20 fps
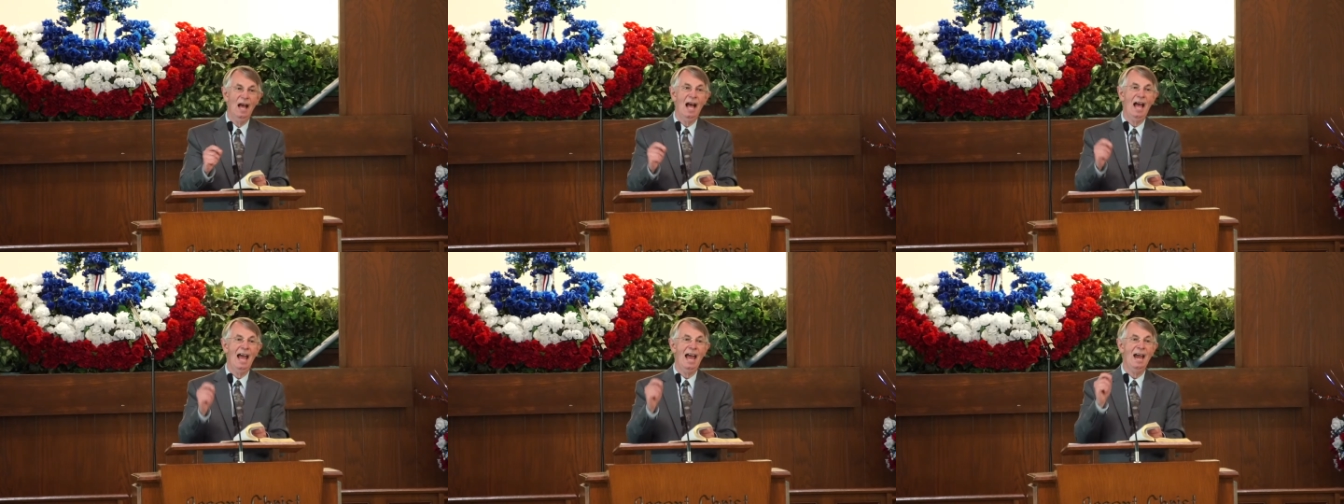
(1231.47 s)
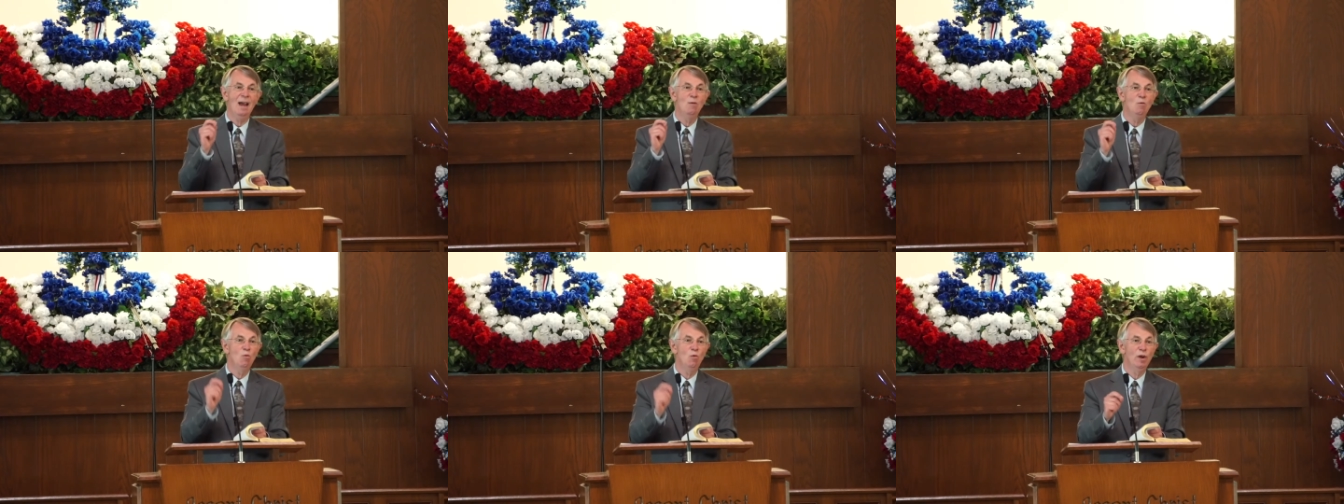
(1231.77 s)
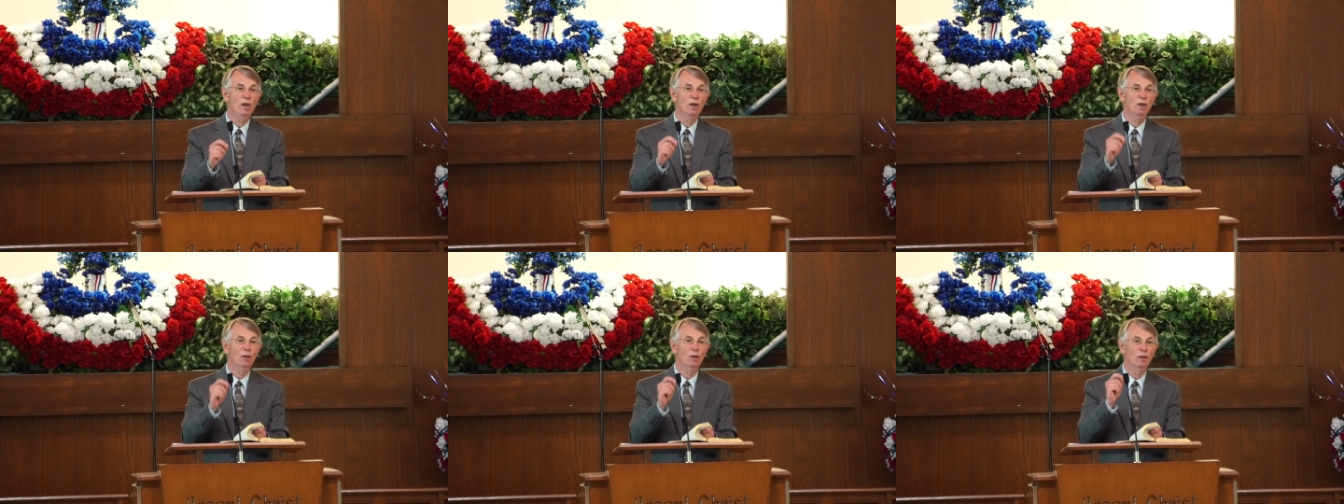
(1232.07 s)
I
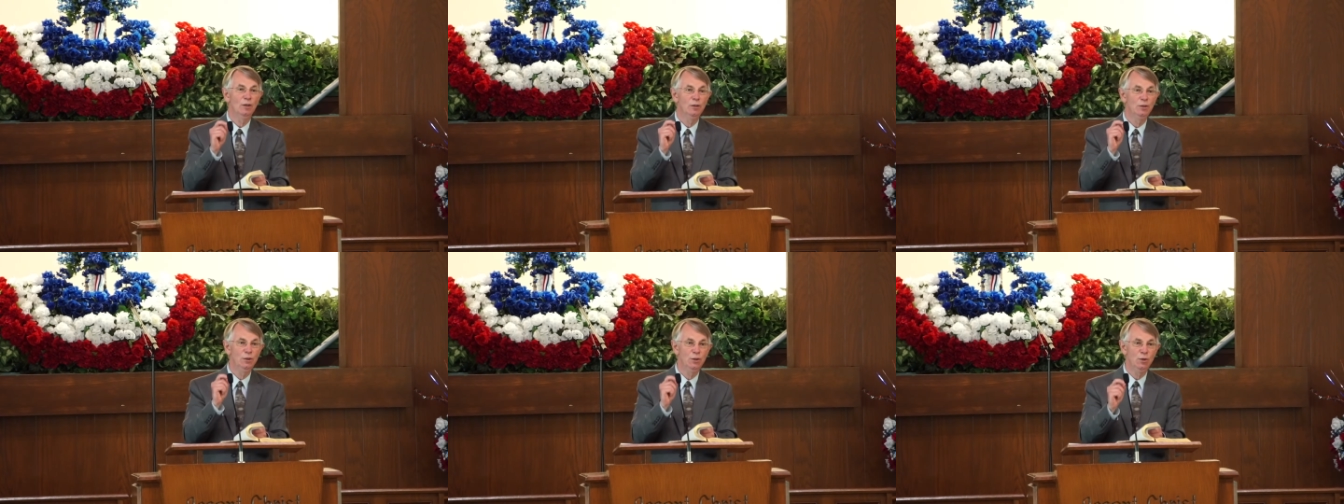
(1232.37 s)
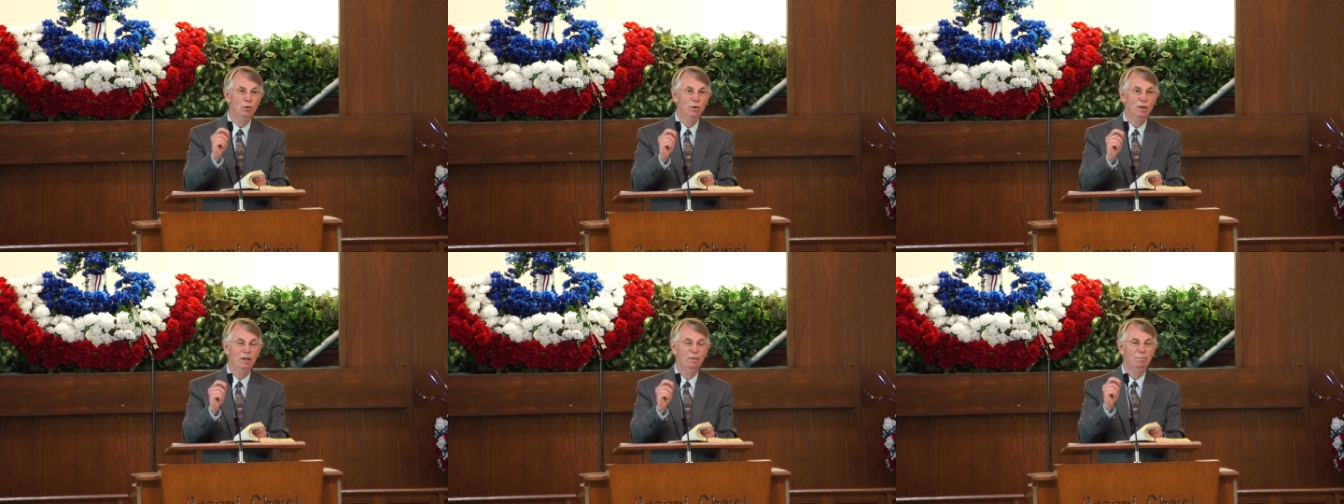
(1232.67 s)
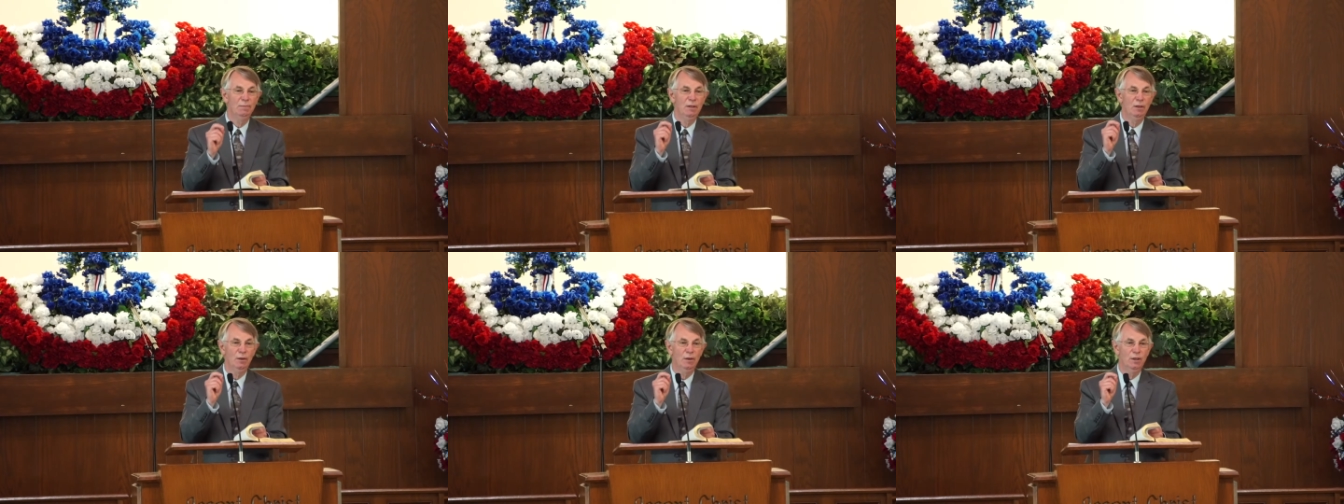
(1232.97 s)
will do
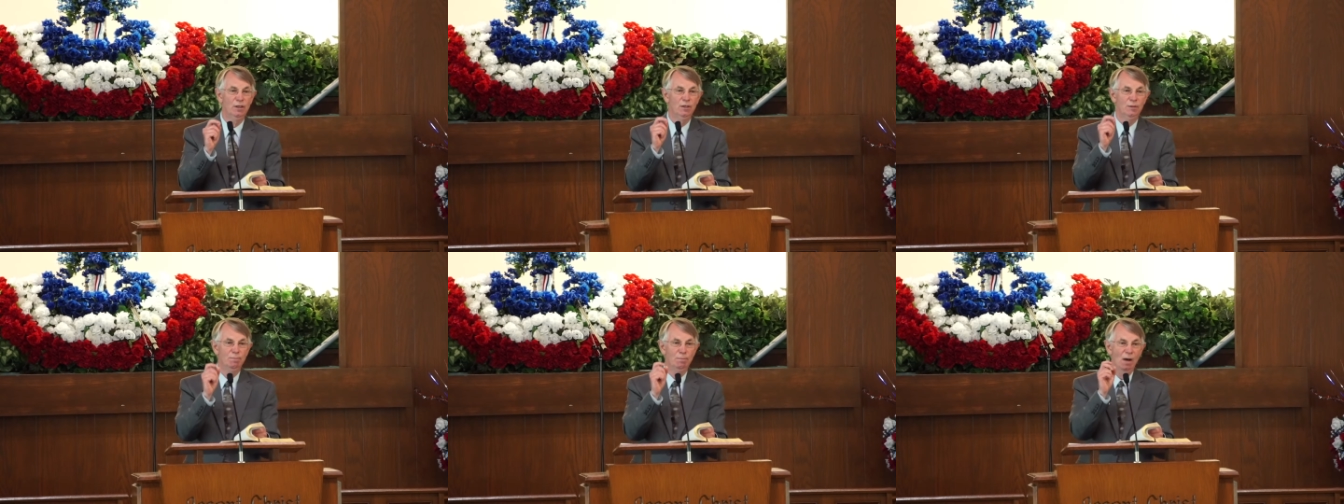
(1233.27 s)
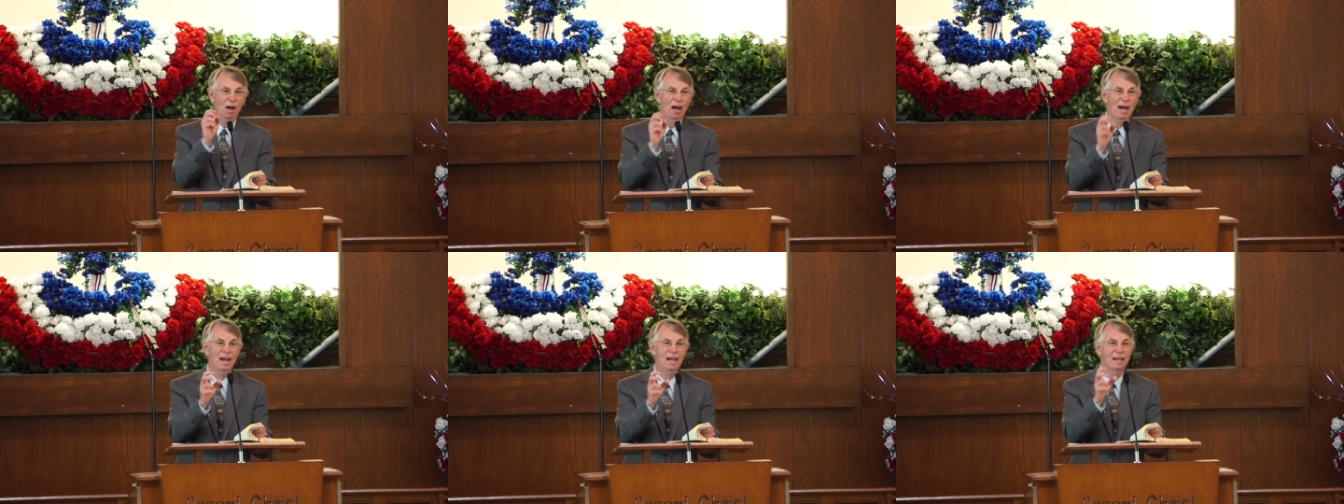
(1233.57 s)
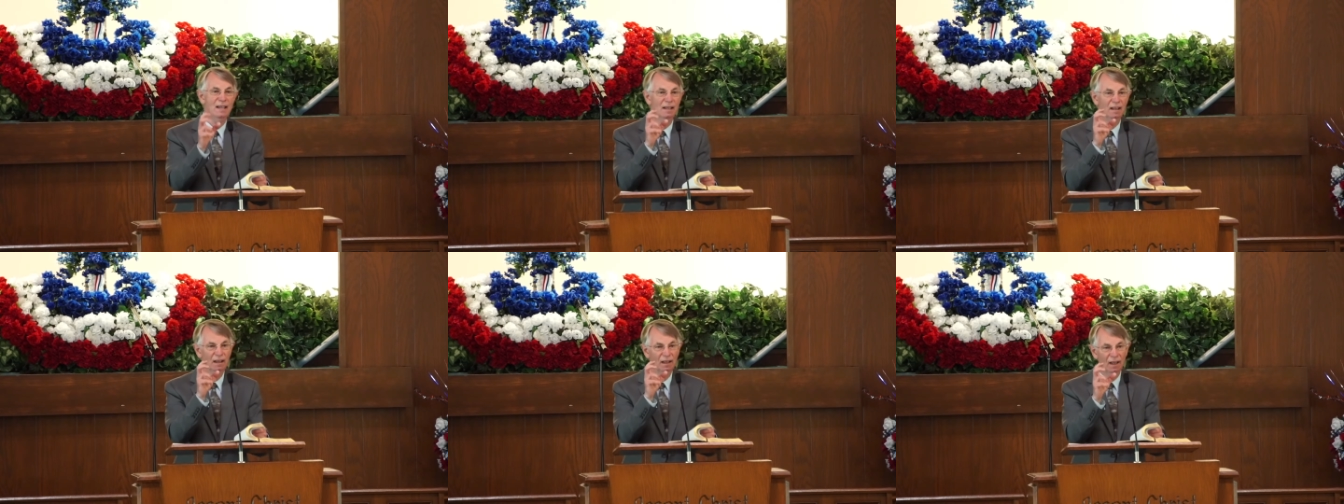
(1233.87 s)
it because
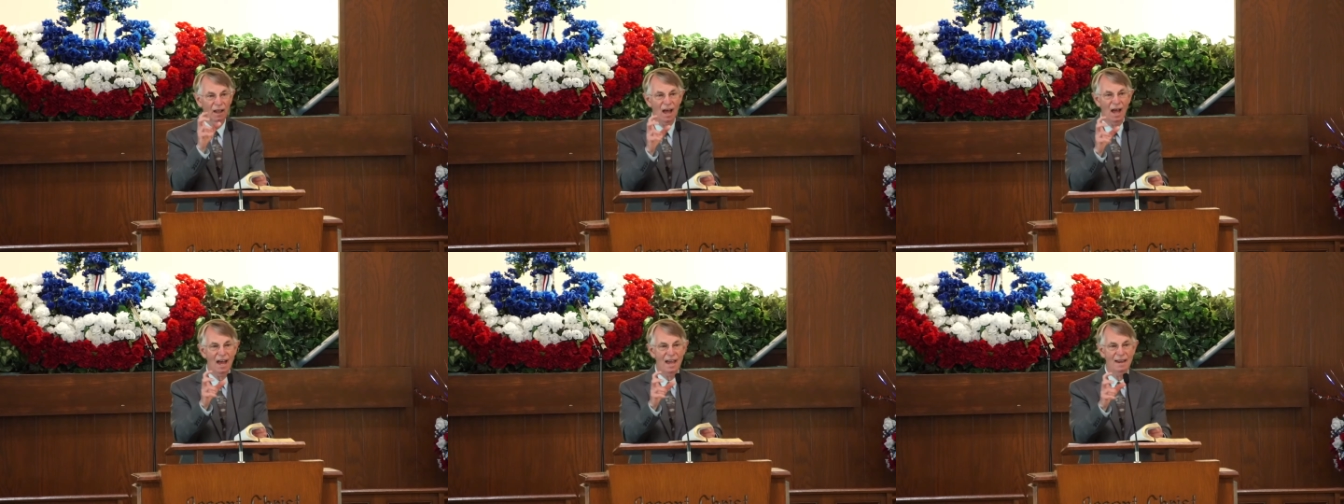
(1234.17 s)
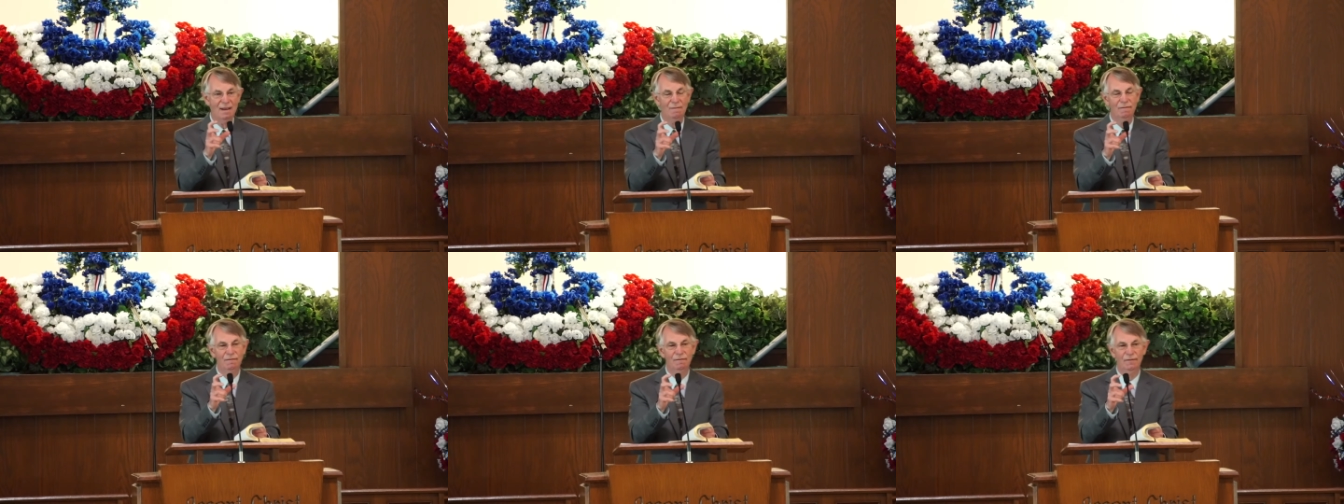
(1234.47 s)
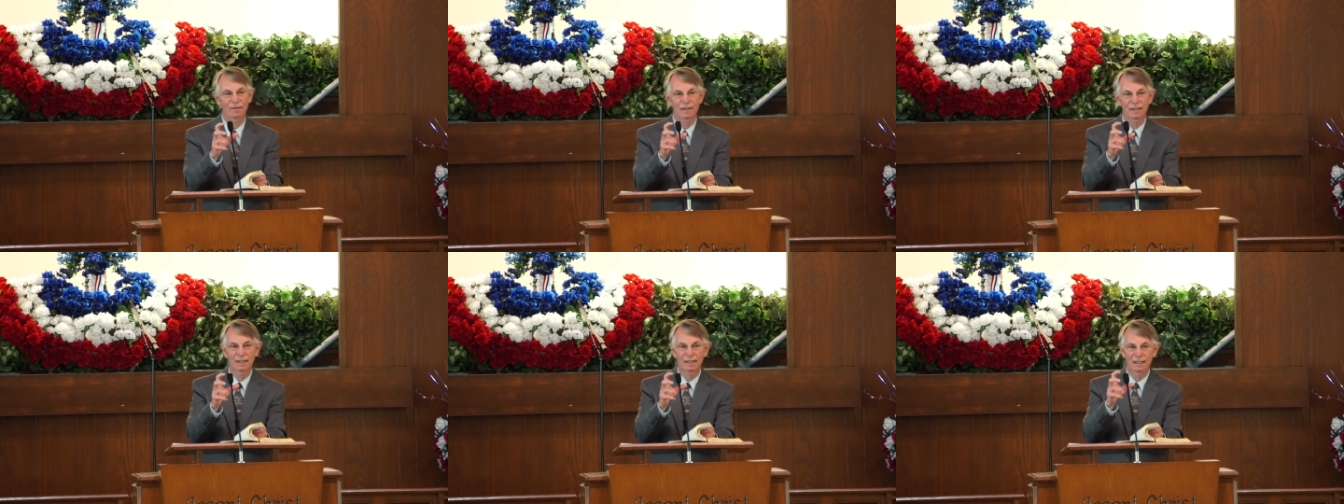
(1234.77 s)
my
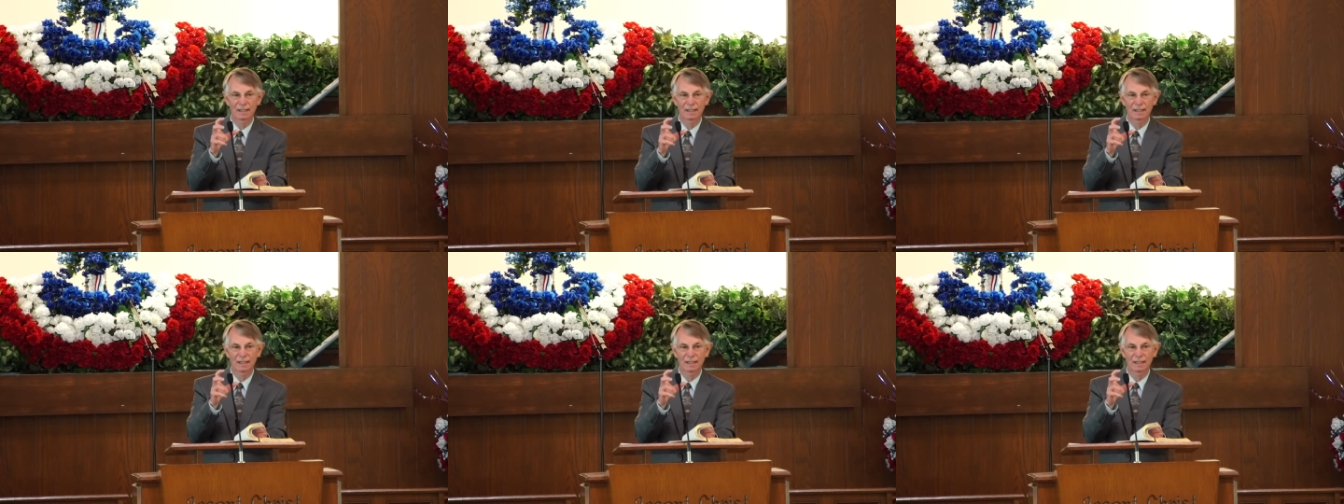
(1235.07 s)
life